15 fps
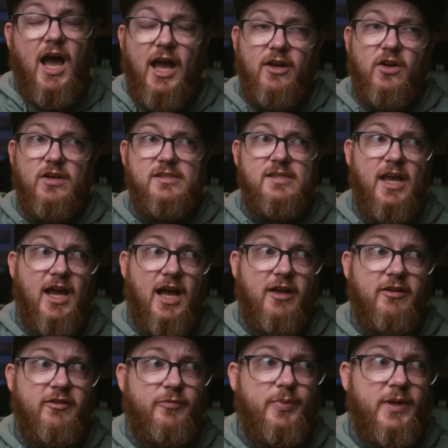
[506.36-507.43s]
I gotta say,
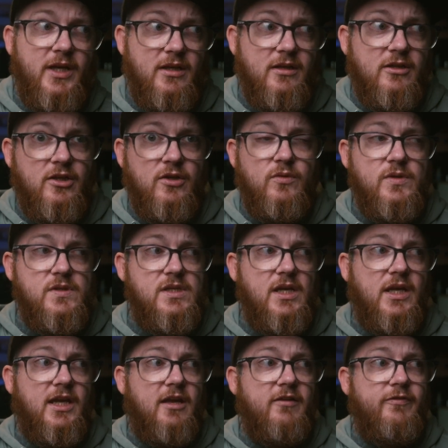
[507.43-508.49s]
I've been
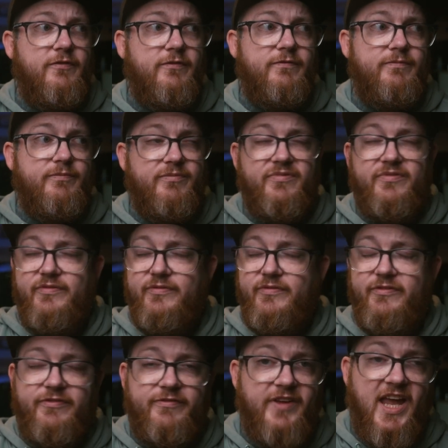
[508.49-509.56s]
using it
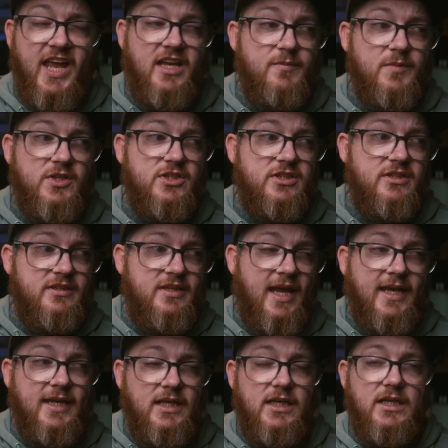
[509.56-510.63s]
fairly much
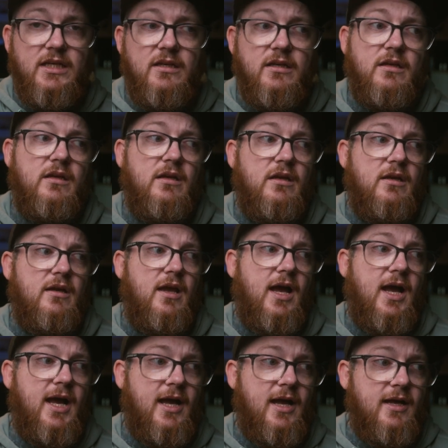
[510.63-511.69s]
daily,
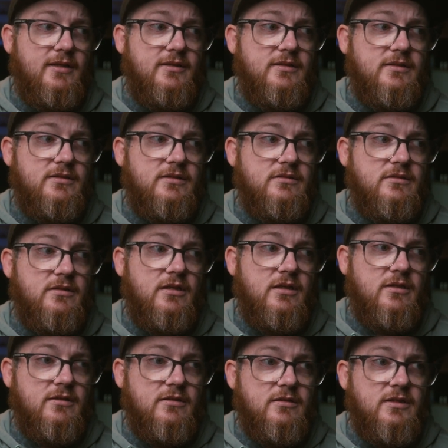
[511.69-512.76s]
and
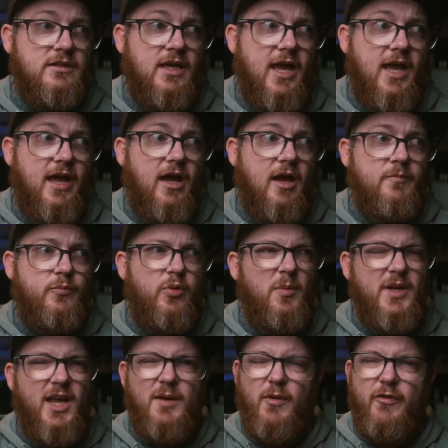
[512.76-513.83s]
yeah, I'm probably
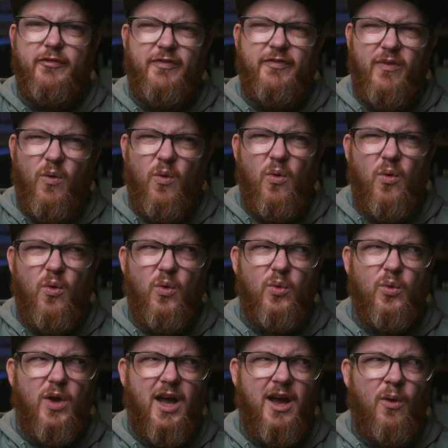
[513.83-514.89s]
getting about
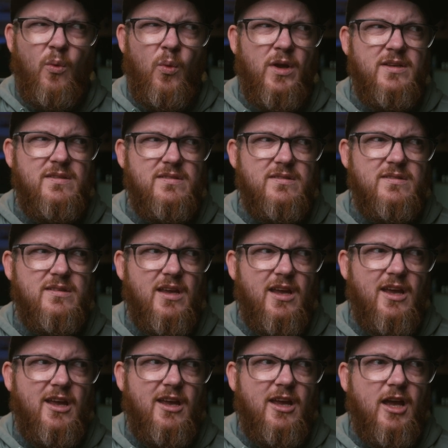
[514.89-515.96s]
4 hours.
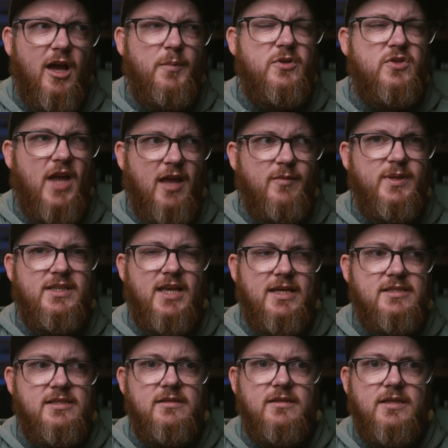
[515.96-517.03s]
I've been
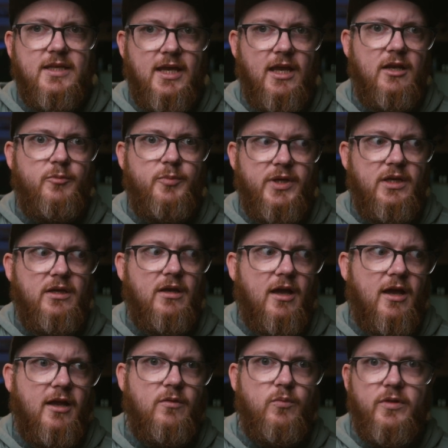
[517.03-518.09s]
testing the Killer Bee
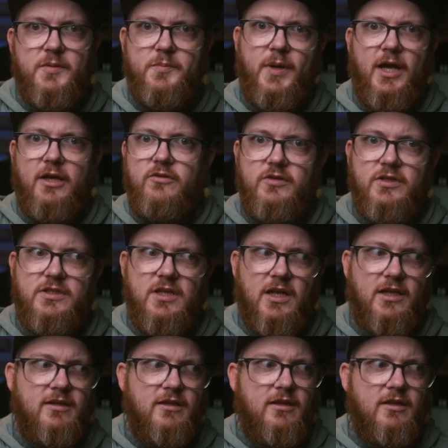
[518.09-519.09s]
with the batteries, like